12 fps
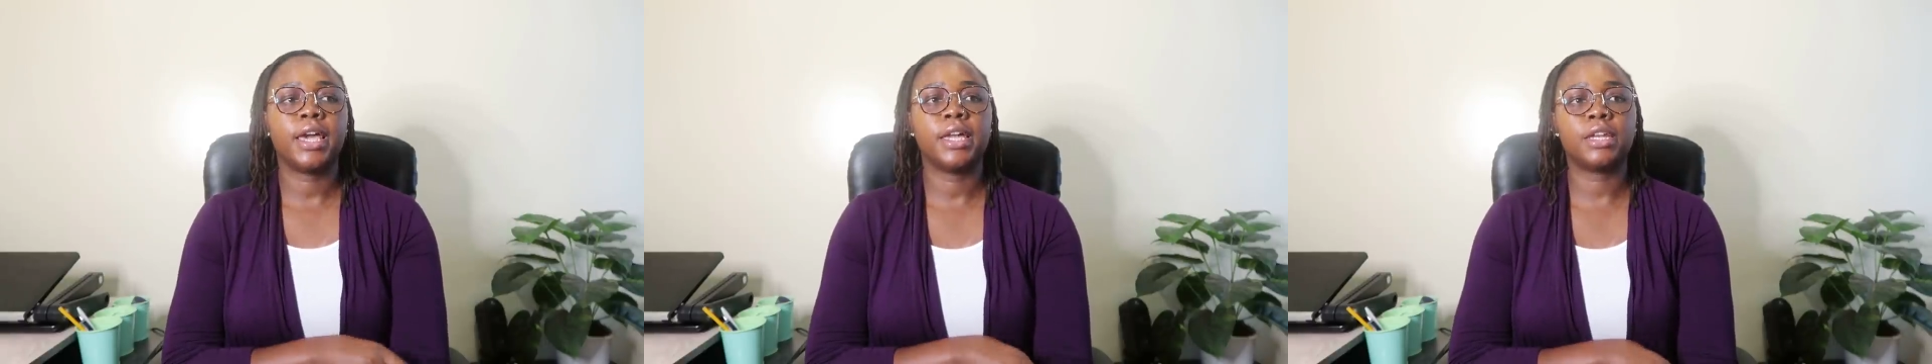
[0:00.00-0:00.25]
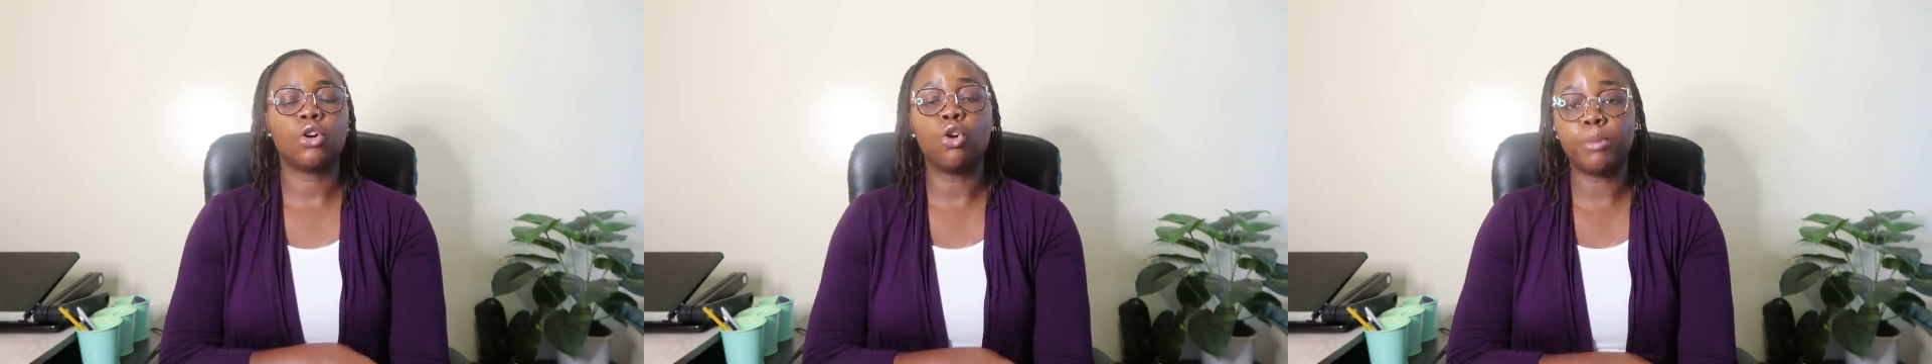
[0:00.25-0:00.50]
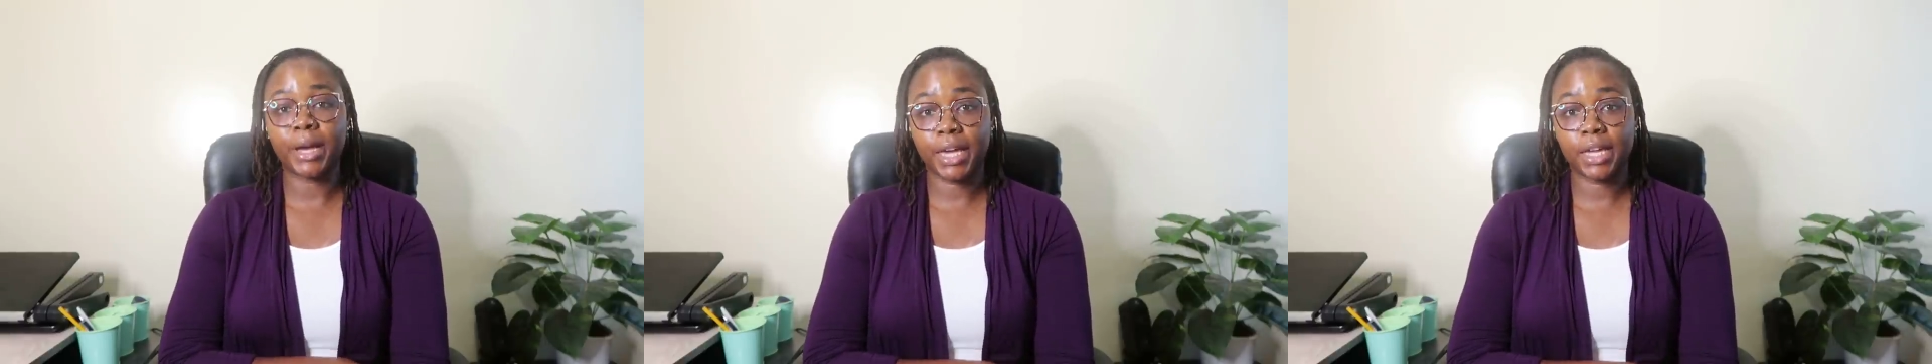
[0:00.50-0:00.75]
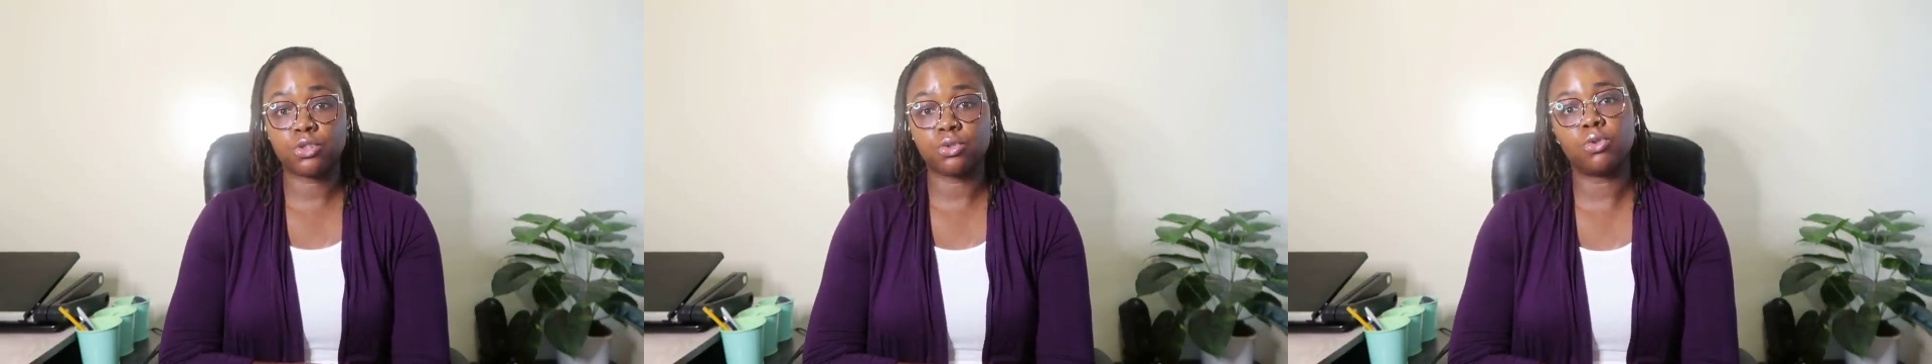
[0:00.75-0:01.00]
and home
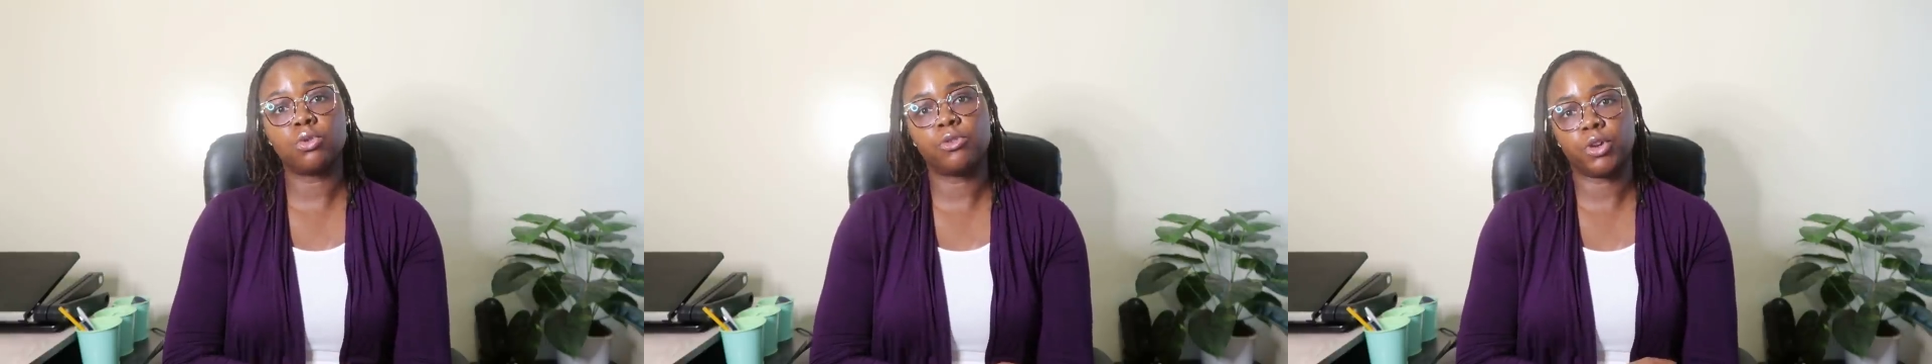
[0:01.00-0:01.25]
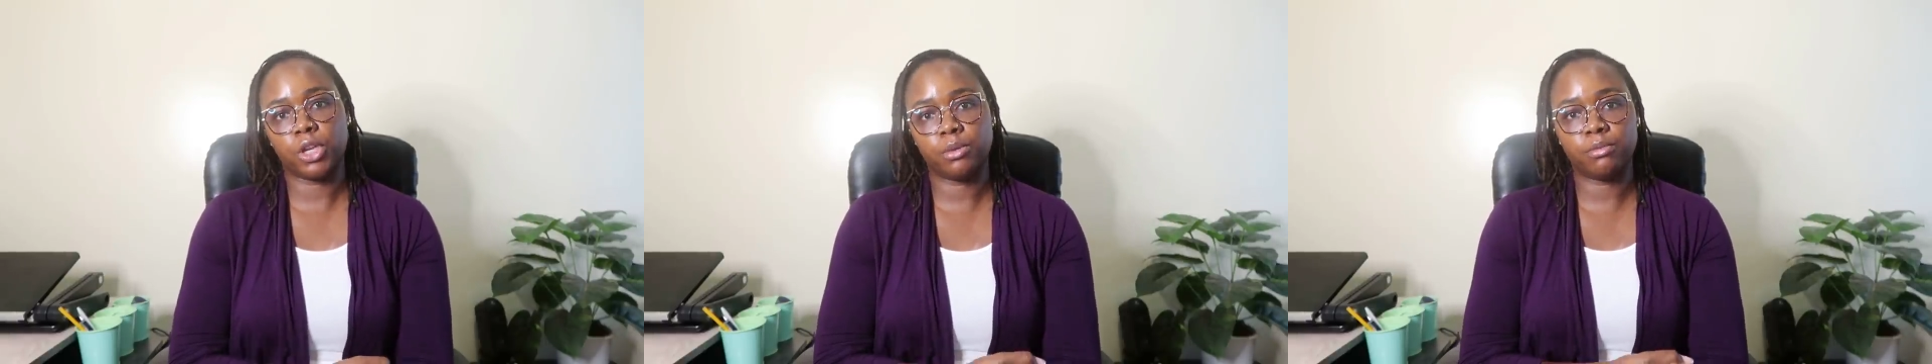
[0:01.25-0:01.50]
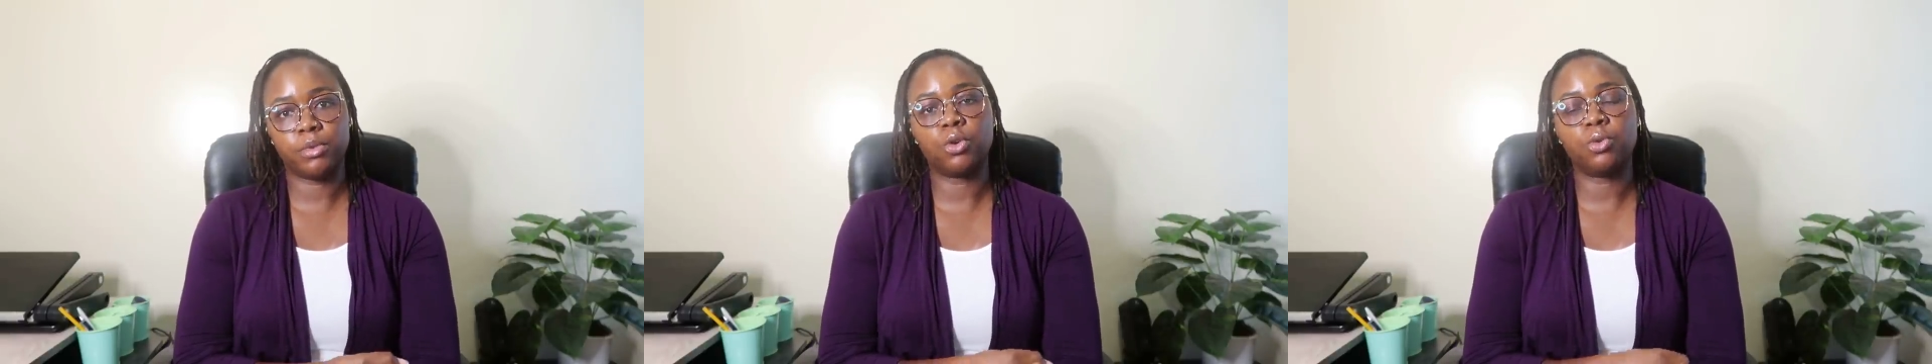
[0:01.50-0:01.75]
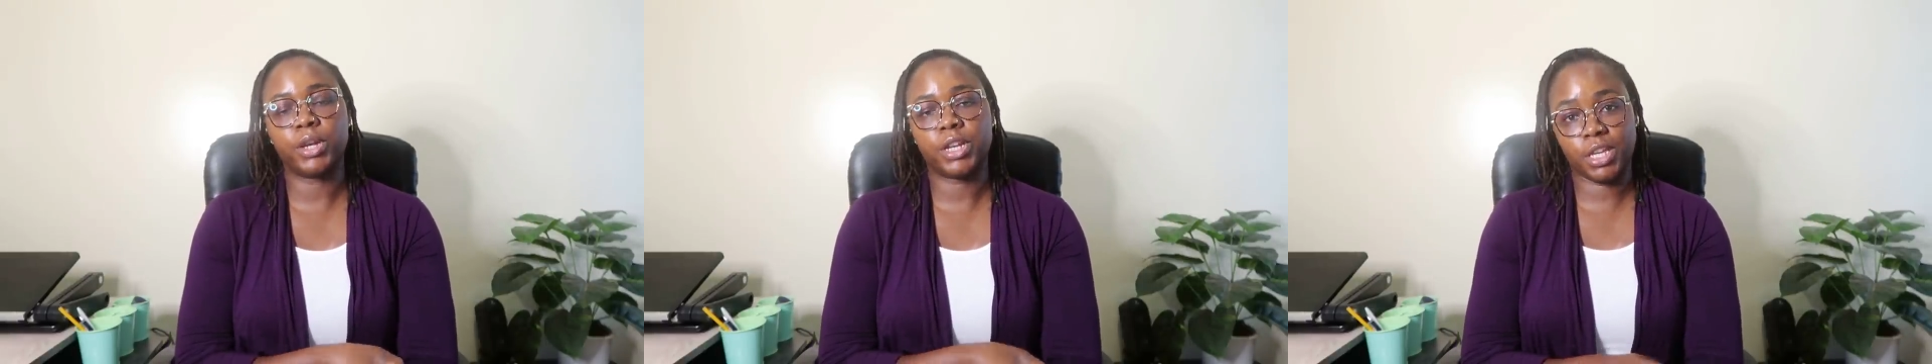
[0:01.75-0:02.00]
again to cook for
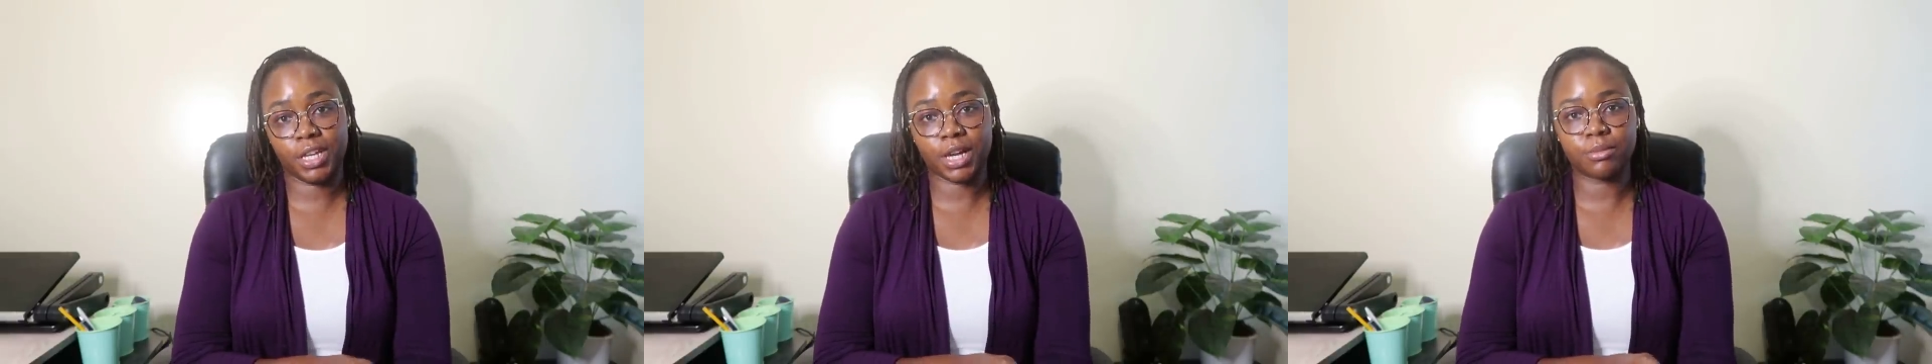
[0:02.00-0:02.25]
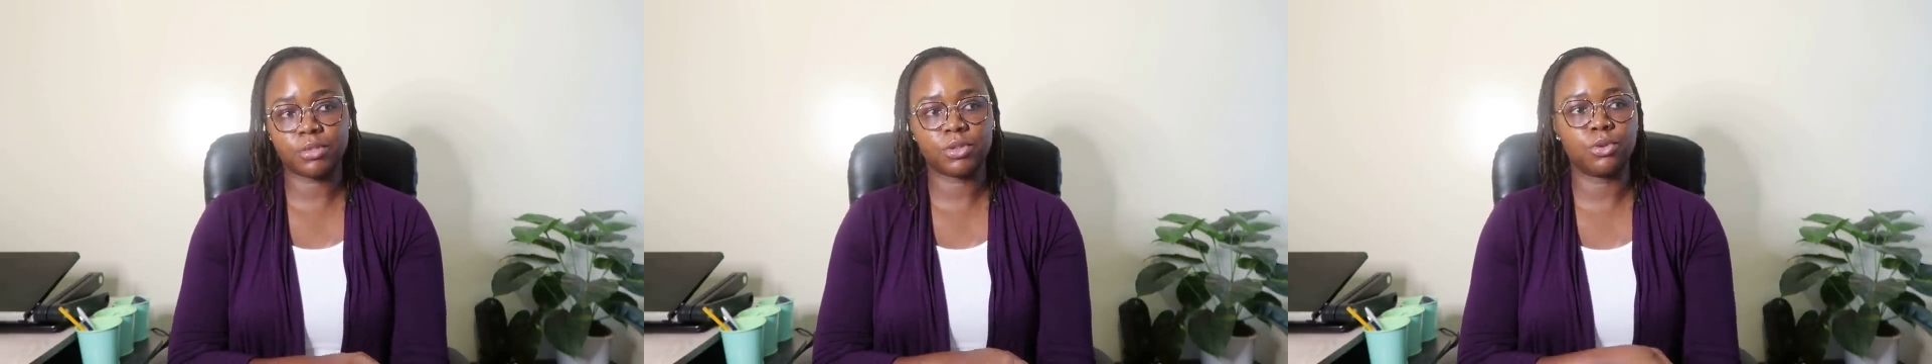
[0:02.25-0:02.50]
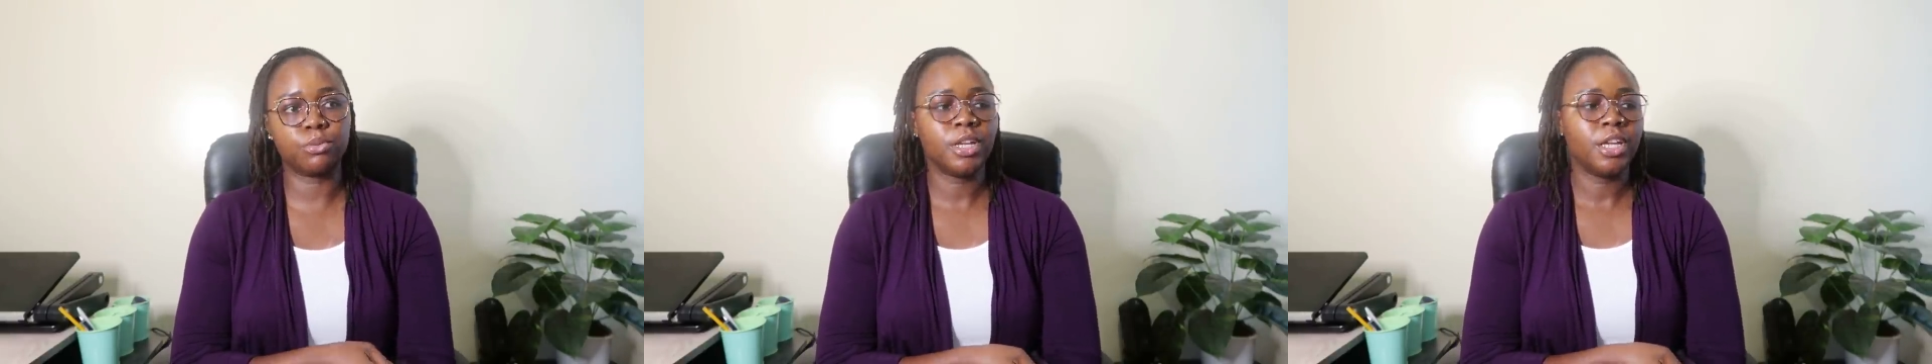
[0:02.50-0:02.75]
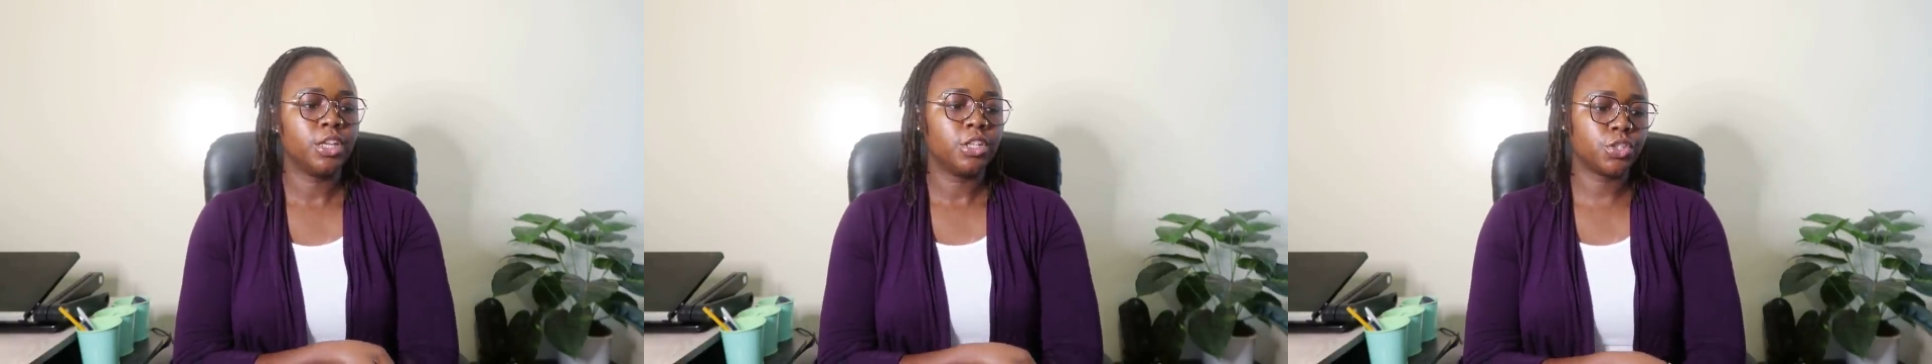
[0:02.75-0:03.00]
him when he comes home